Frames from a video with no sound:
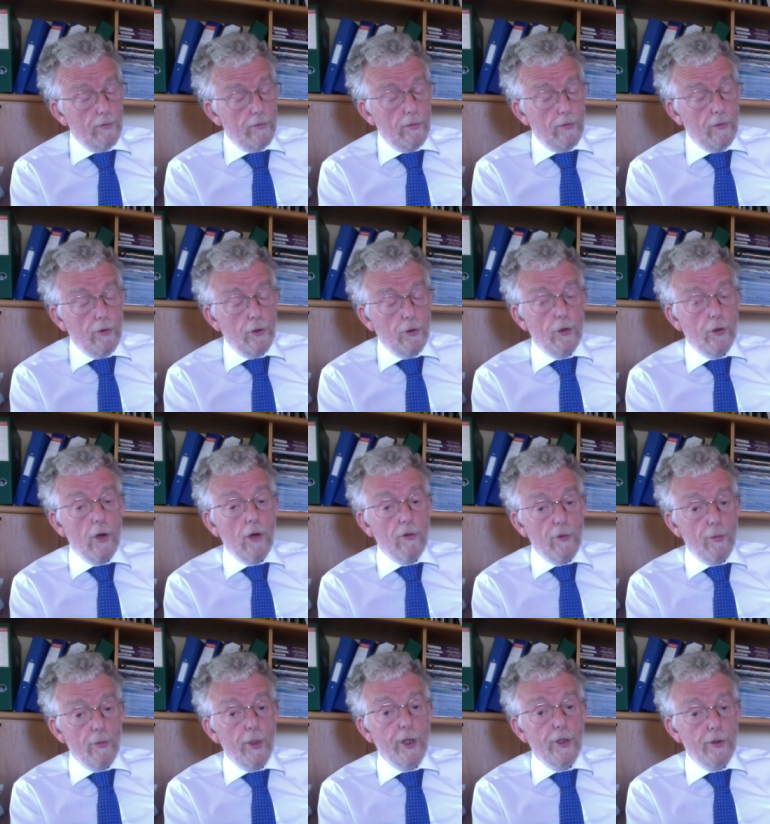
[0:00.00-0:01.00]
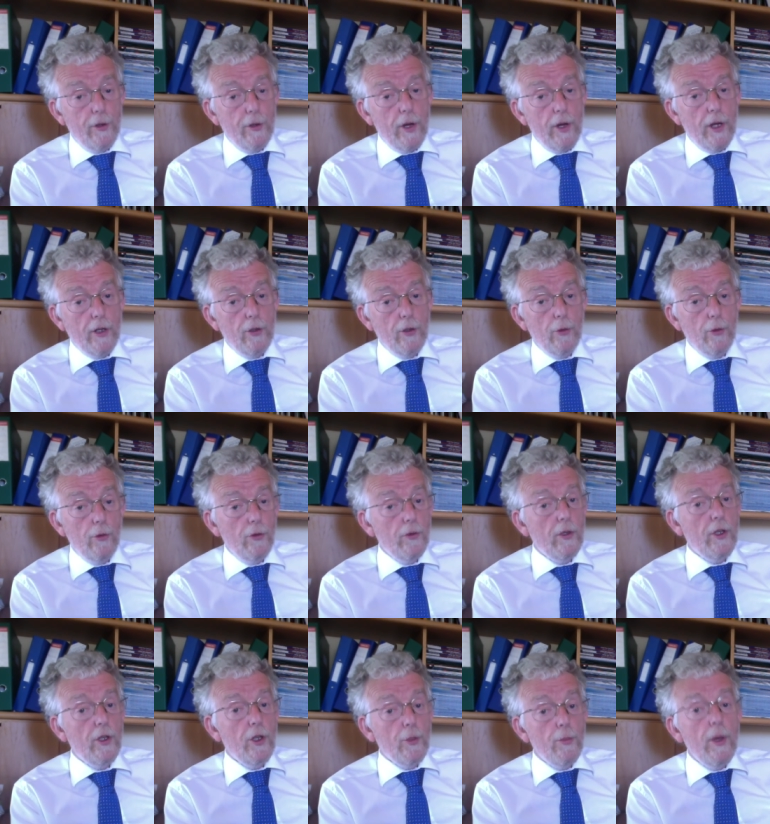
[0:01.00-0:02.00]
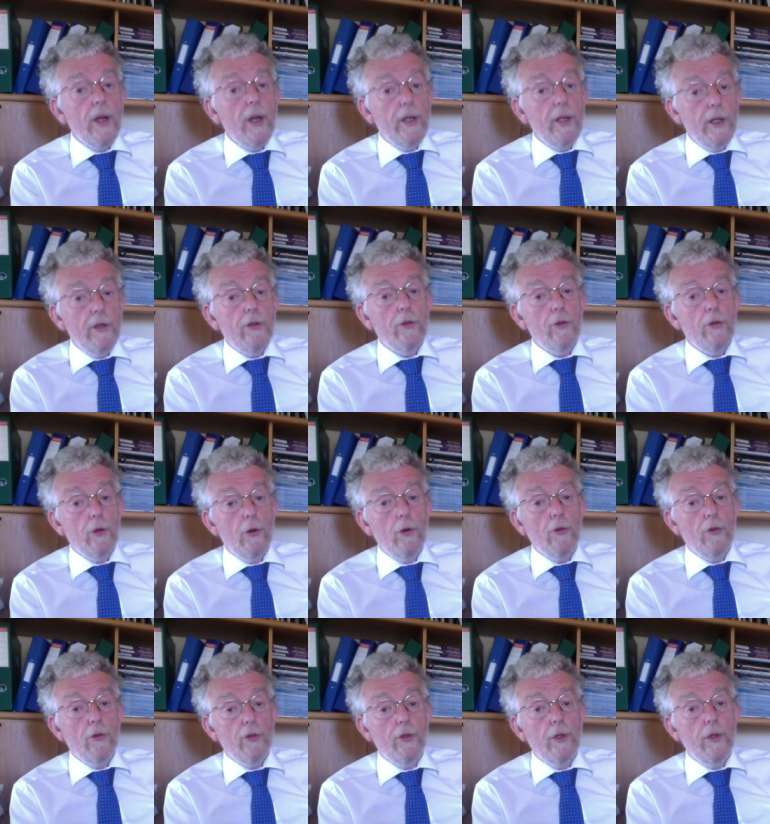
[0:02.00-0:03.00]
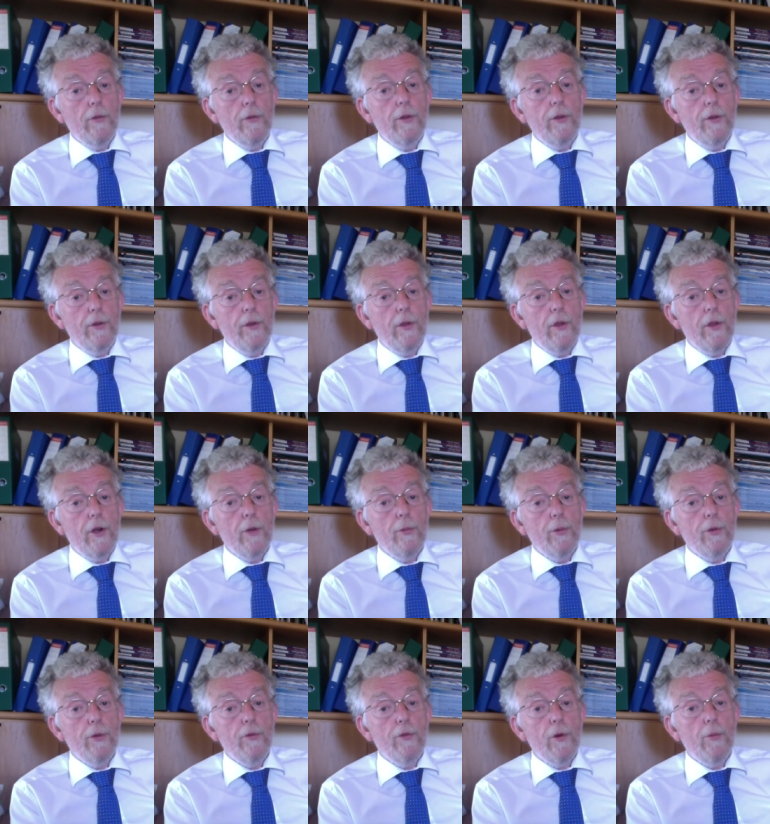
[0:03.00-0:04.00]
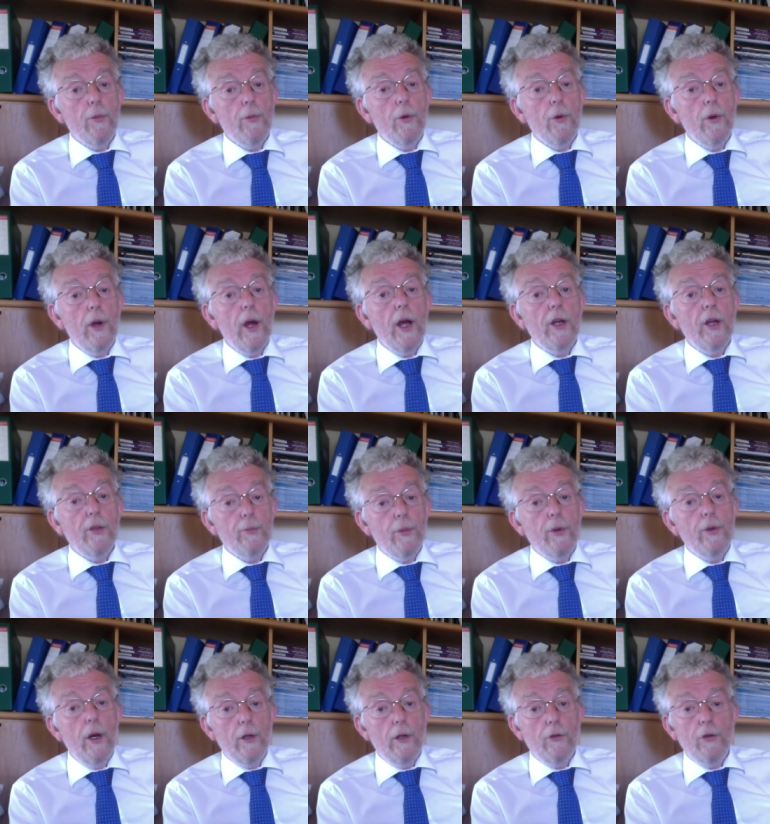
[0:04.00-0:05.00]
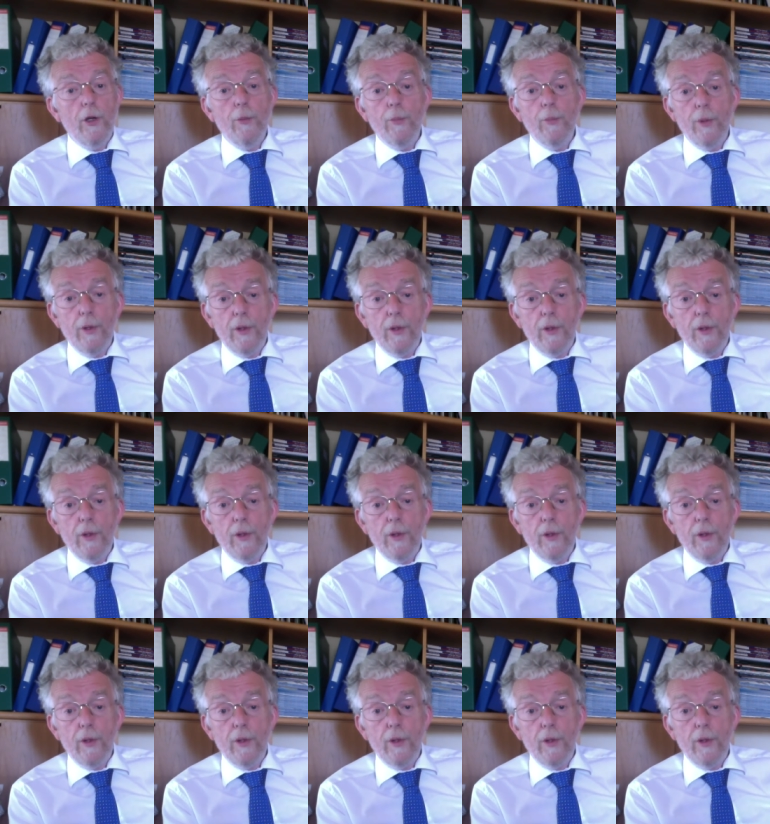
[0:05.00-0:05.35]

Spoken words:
just confirmation of the diagnosis, and you may need to go to see a physiotherapist for more expert treatment